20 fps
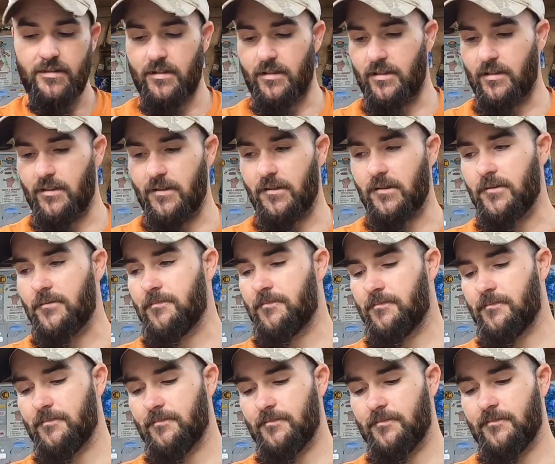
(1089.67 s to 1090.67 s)
Uh, um,
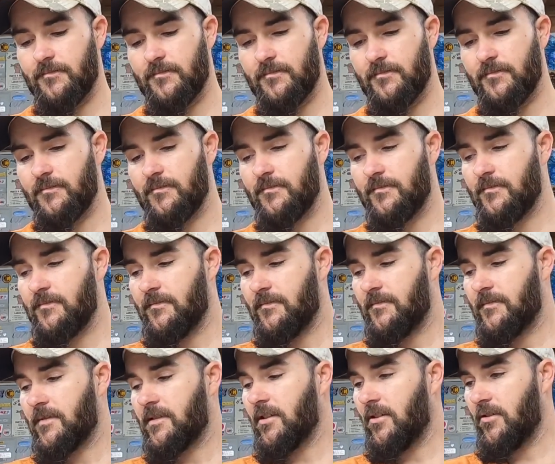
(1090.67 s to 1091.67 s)

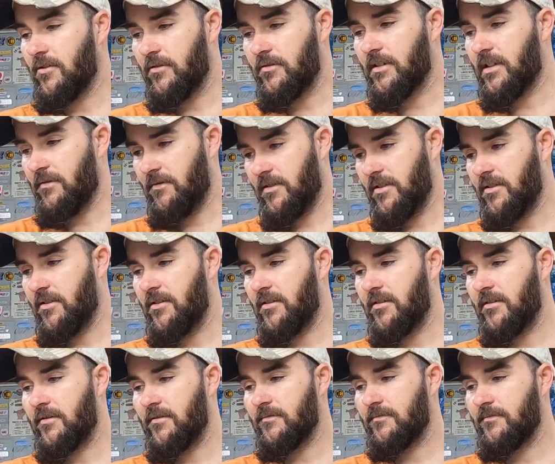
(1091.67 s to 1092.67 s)
so that
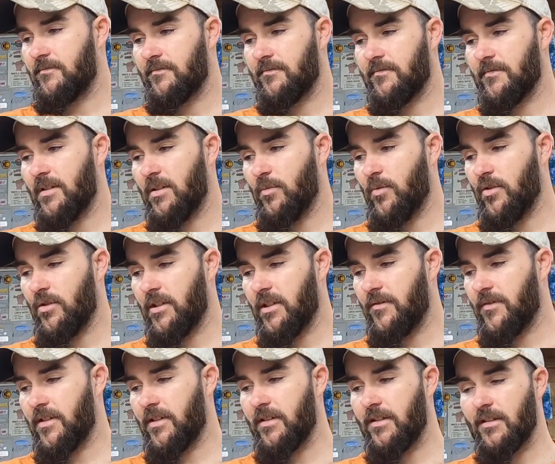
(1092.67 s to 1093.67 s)
there, we'll
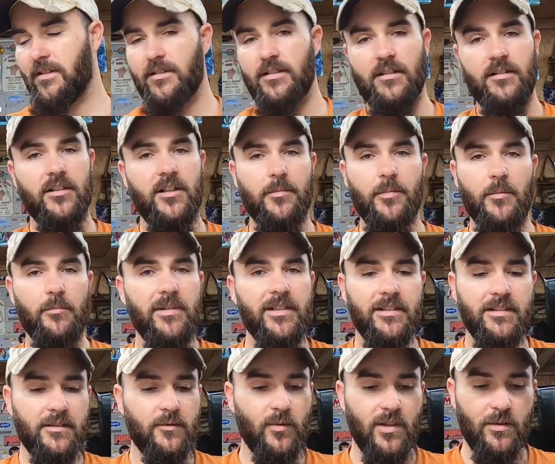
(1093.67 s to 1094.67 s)
give that like a couple
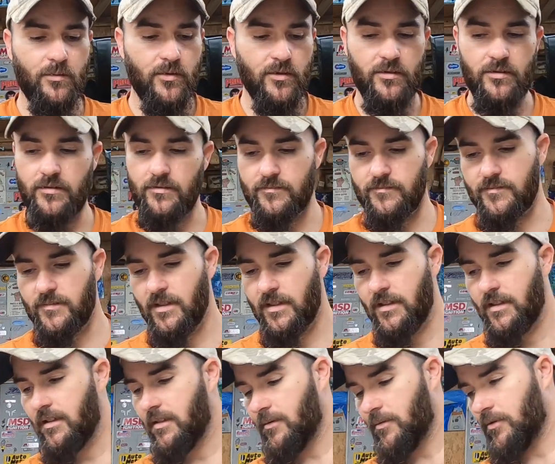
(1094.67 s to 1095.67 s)
minutes while we're
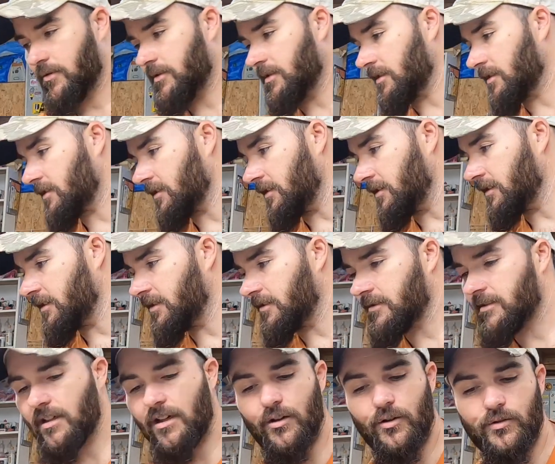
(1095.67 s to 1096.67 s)
we're just sitting here
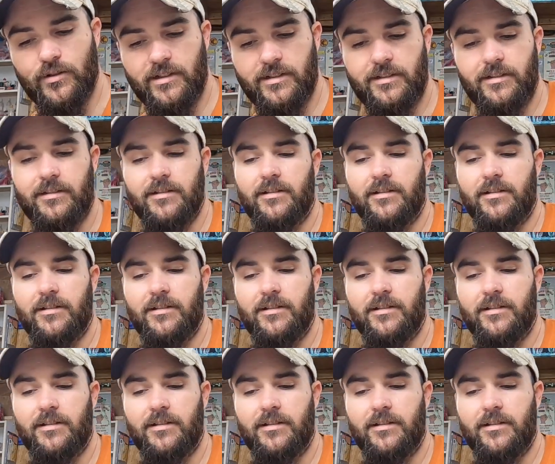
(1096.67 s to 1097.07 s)
talking